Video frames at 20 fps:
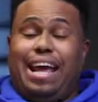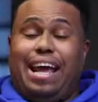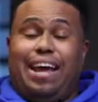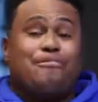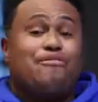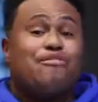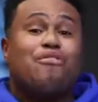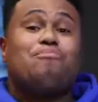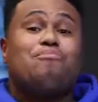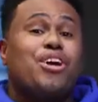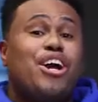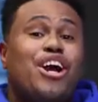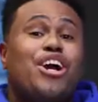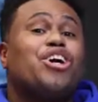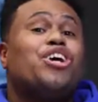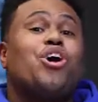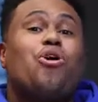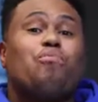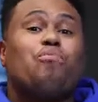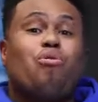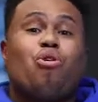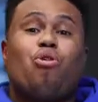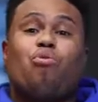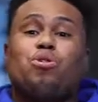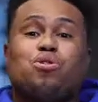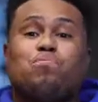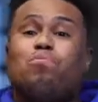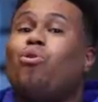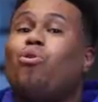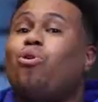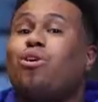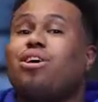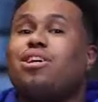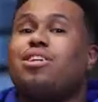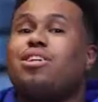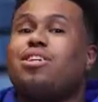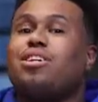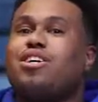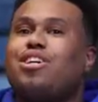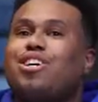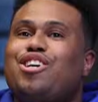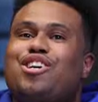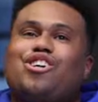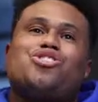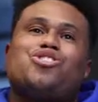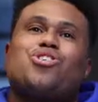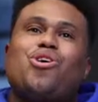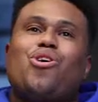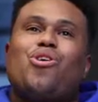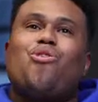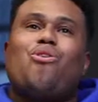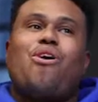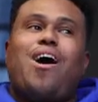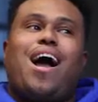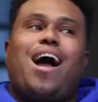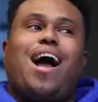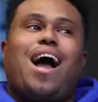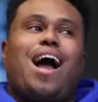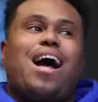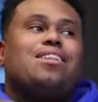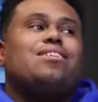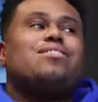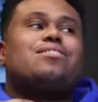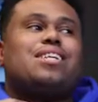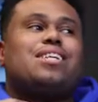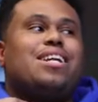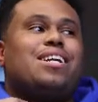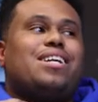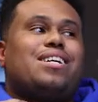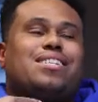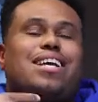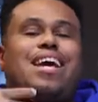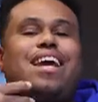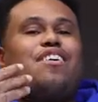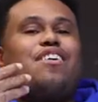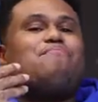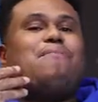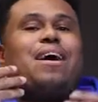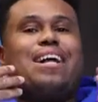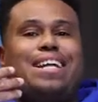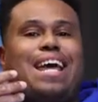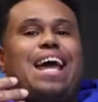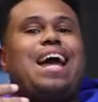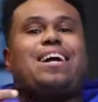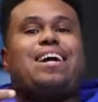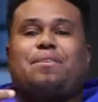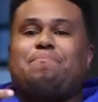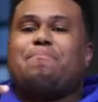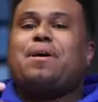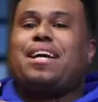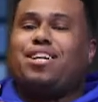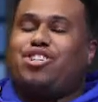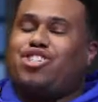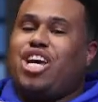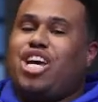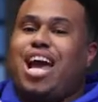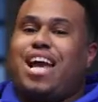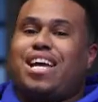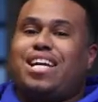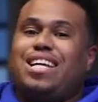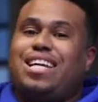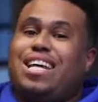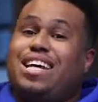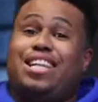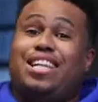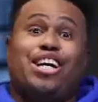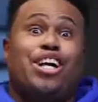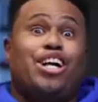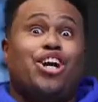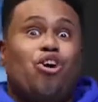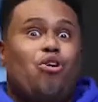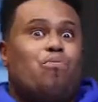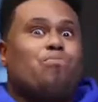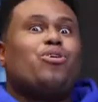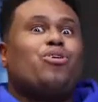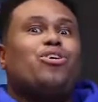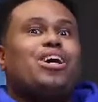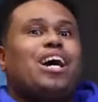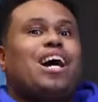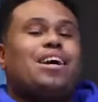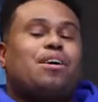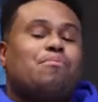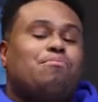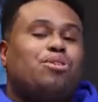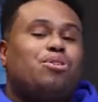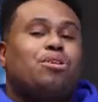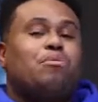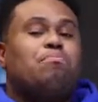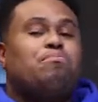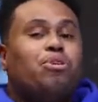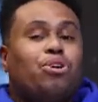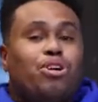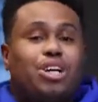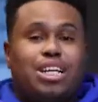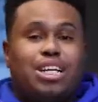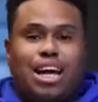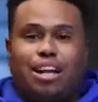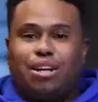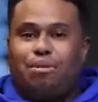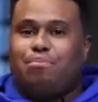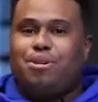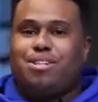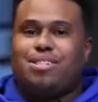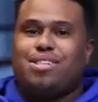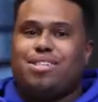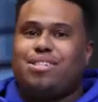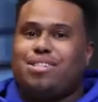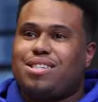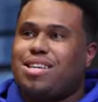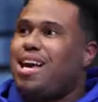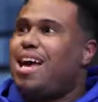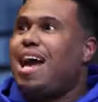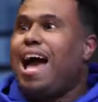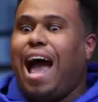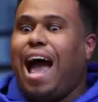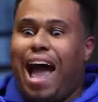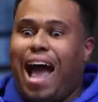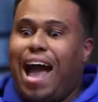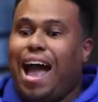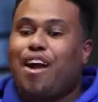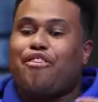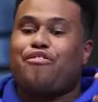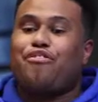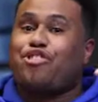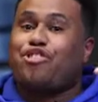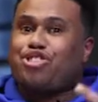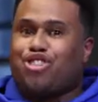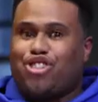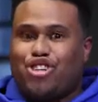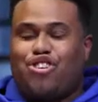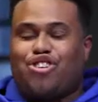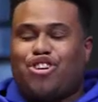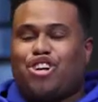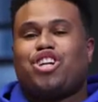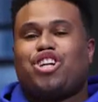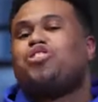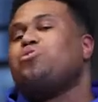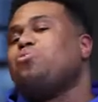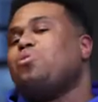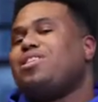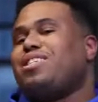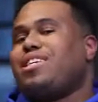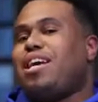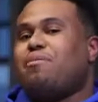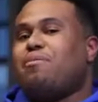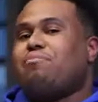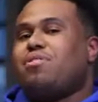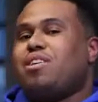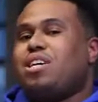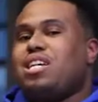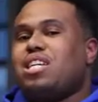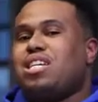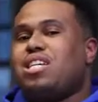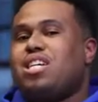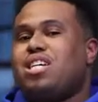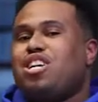And from there, GoPro was born. So I looked at it as, hey, if my dad could make a jacket and the GoPro guy could build $1 billion business, I for certain can do the same thing.